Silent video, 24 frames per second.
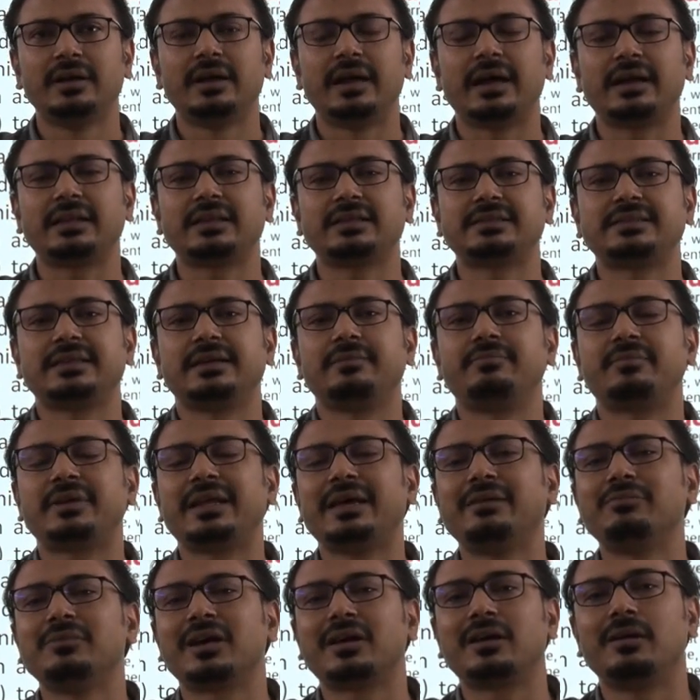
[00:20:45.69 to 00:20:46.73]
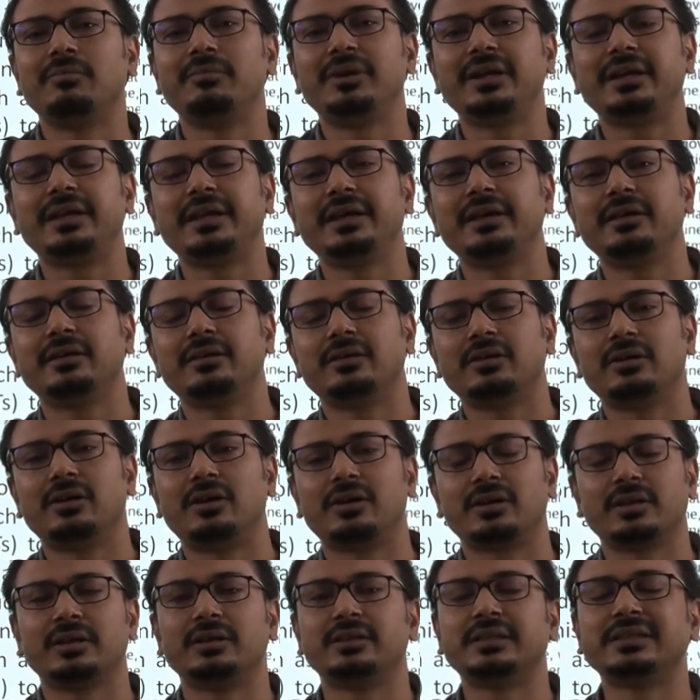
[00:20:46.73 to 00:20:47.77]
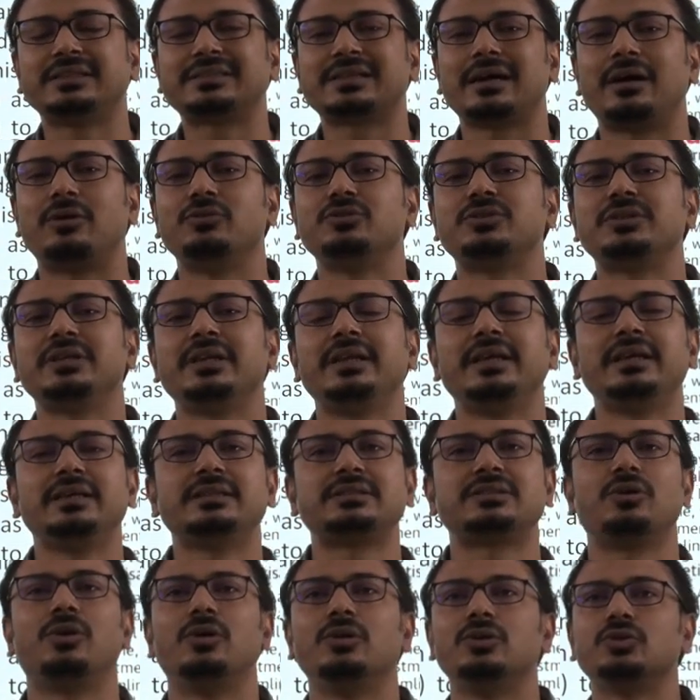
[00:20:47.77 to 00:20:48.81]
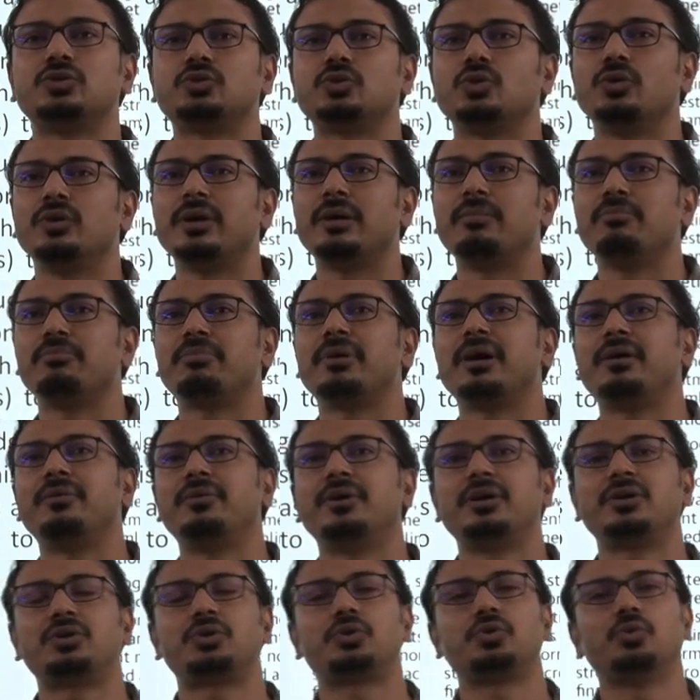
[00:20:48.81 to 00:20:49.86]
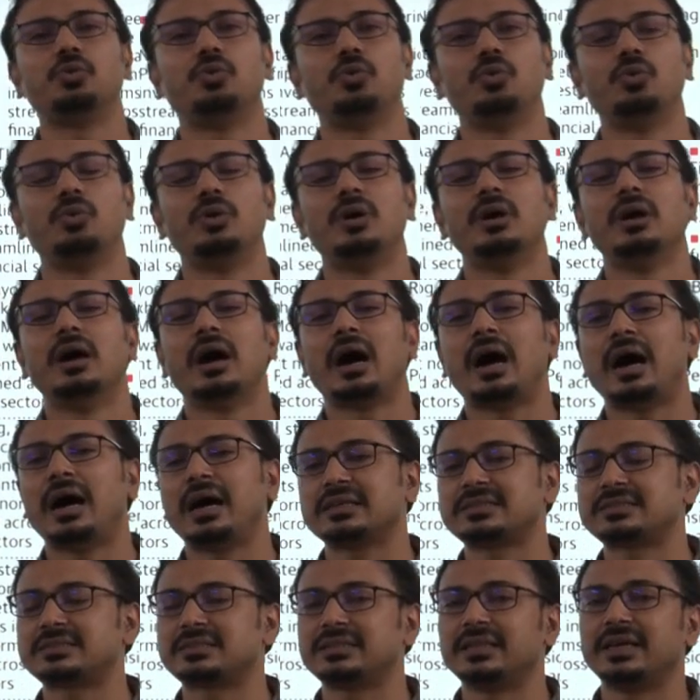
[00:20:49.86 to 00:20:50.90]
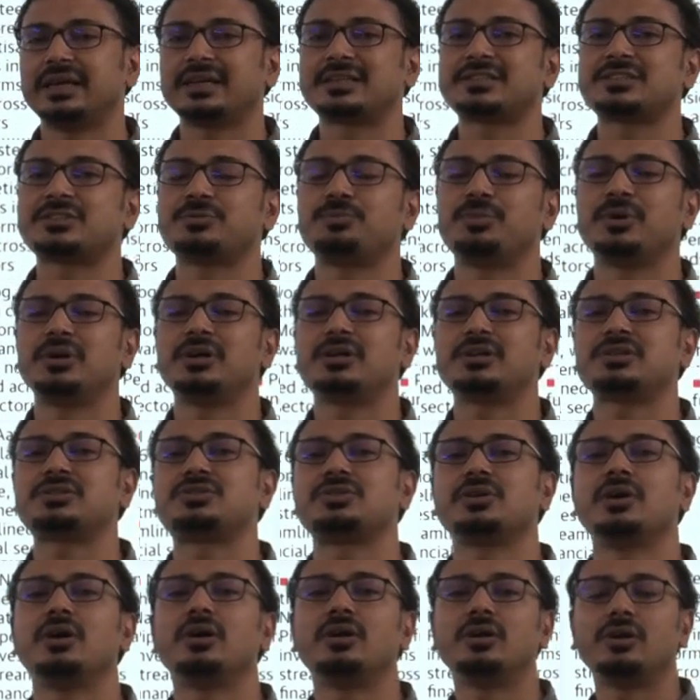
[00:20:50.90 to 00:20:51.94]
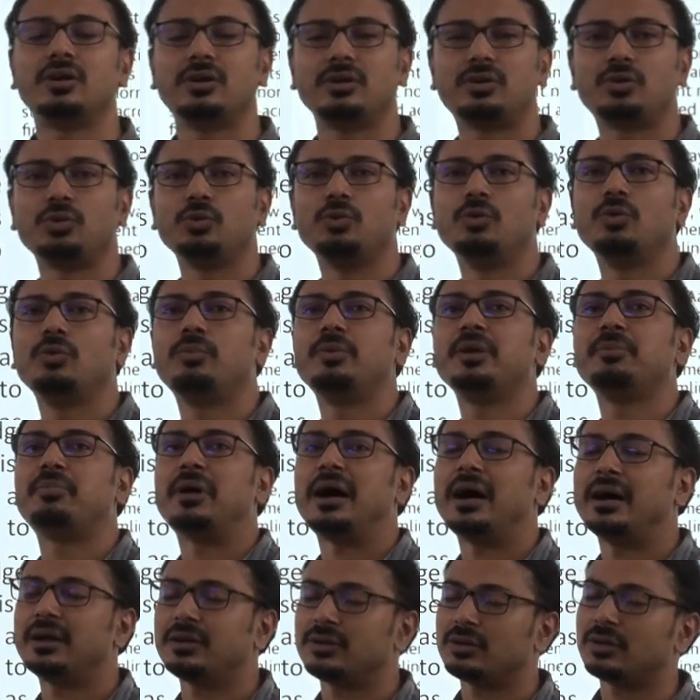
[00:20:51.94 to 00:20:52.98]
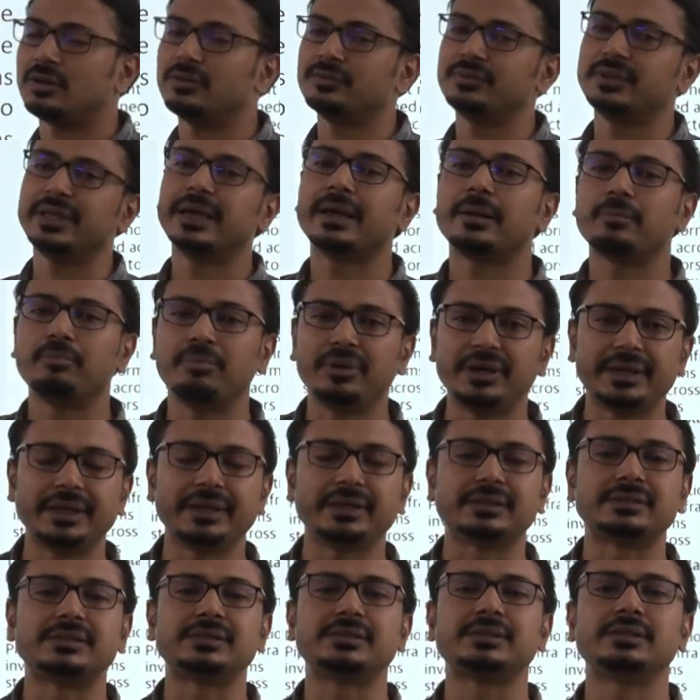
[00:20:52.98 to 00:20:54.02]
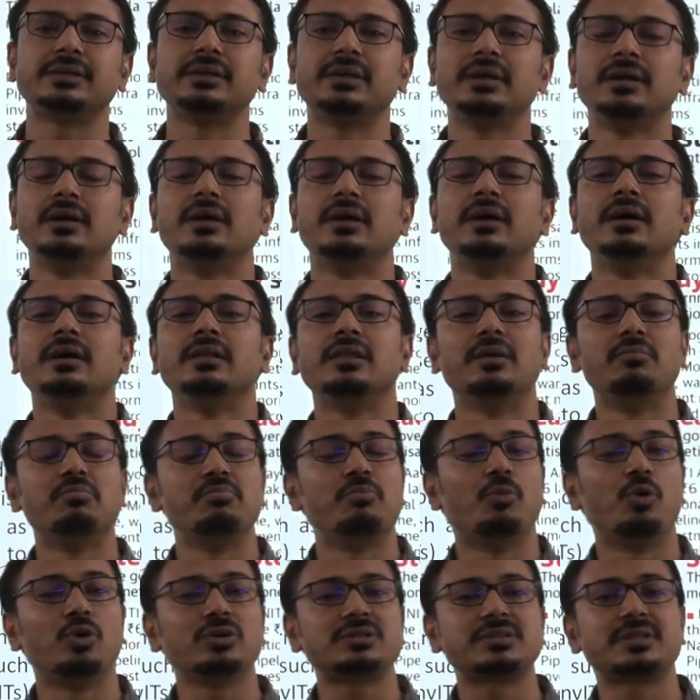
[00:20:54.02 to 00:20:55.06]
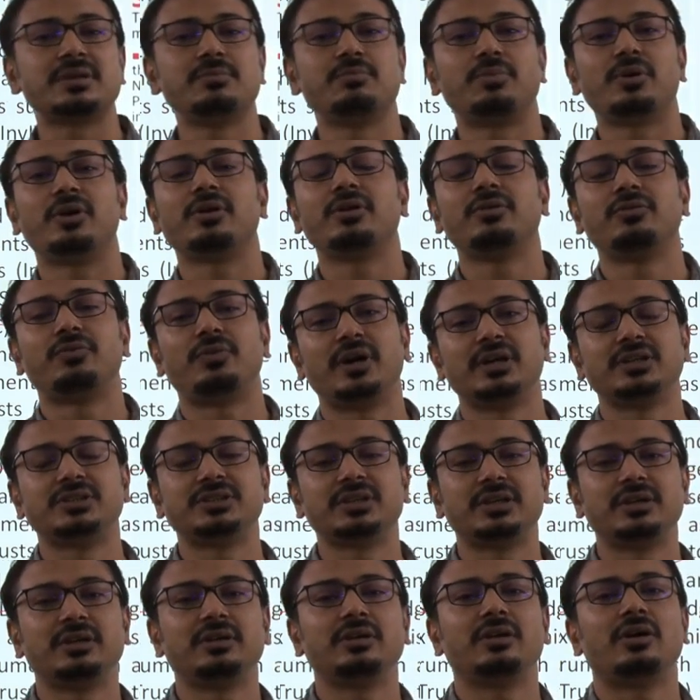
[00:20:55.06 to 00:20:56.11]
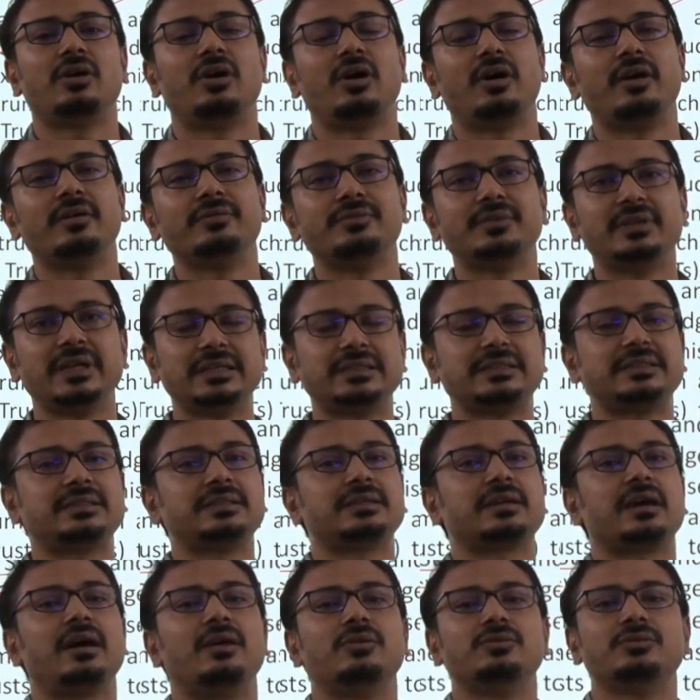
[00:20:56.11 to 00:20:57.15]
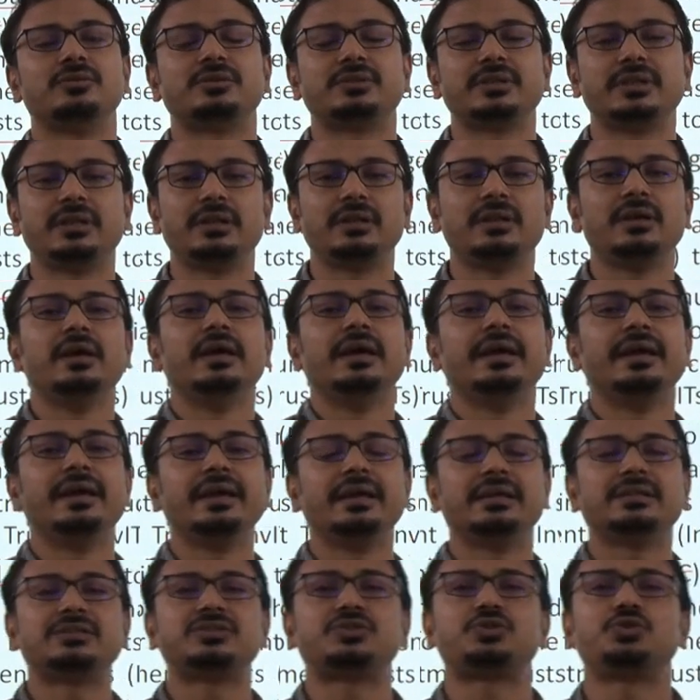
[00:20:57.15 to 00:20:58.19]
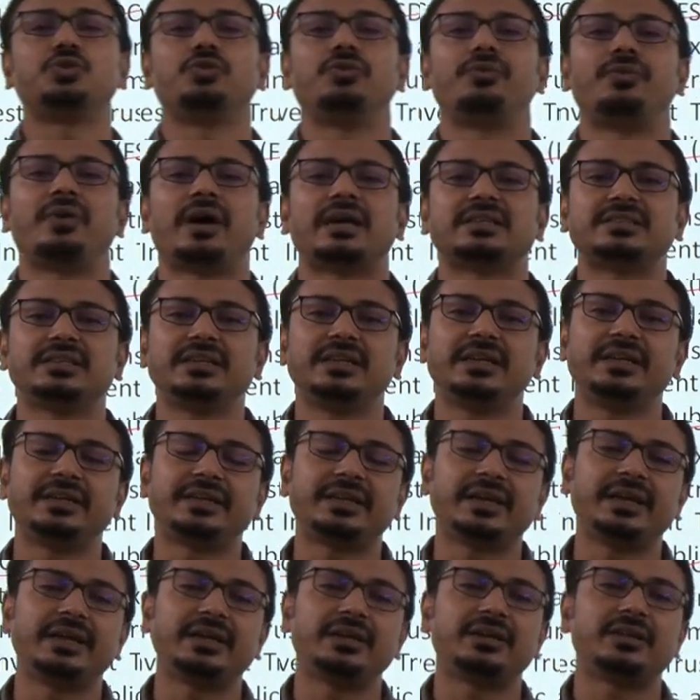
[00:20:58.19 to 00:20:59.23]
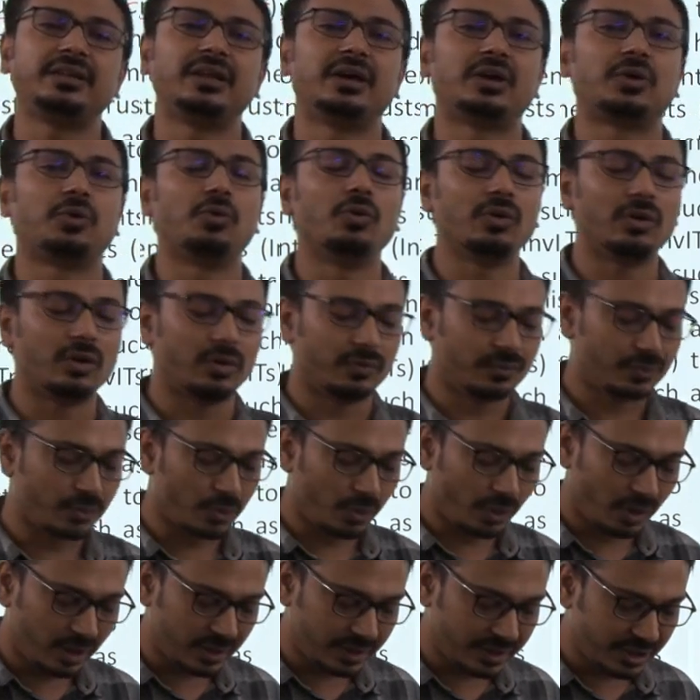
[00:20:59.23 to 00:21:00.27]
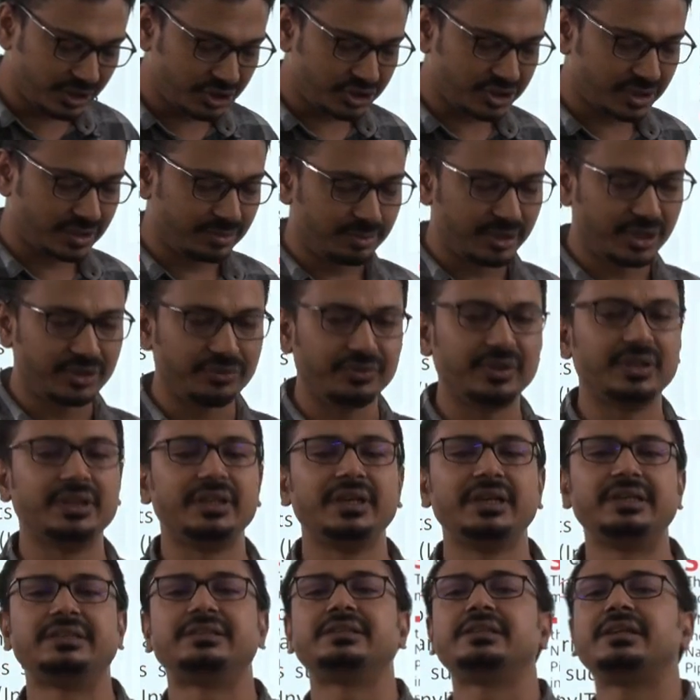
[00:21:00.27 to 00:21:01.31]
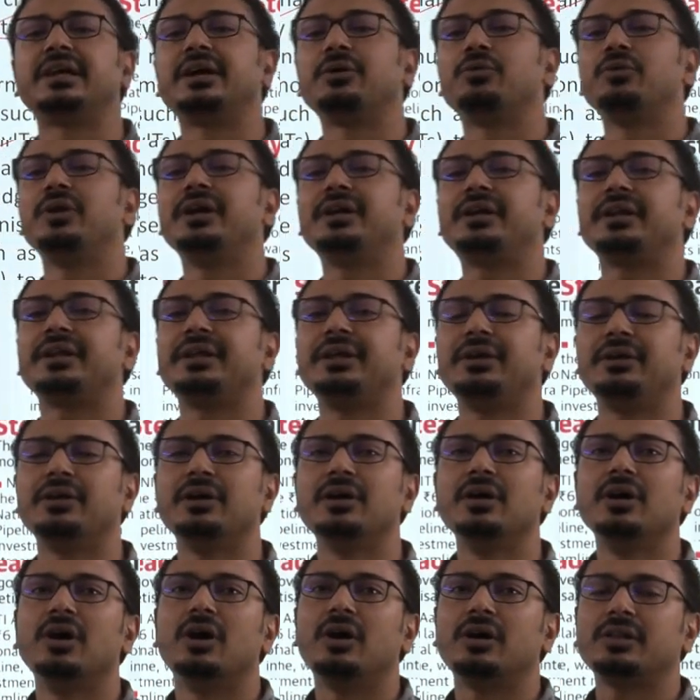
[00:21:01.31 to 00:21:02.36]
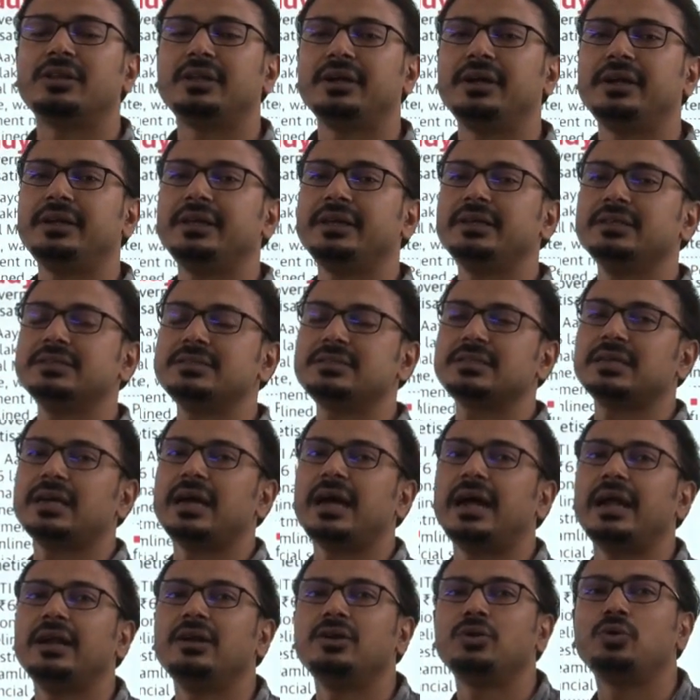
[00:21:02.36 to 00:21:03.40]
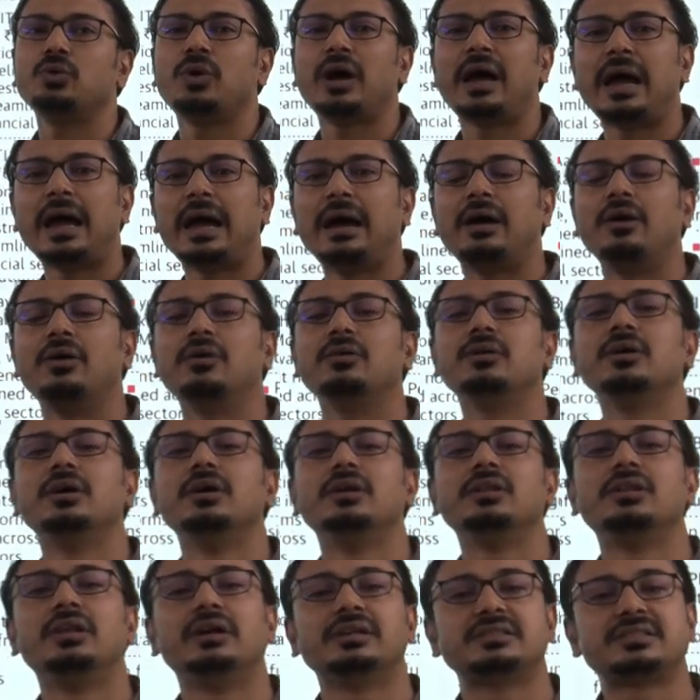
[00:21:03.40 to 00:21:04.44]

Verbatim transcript: At the same time, the committee or uh, this council is also empowered to ask the experts to be part of their meetings. The most important function of this council is to facilitate the role of coordination between these regulatory authorities and to have the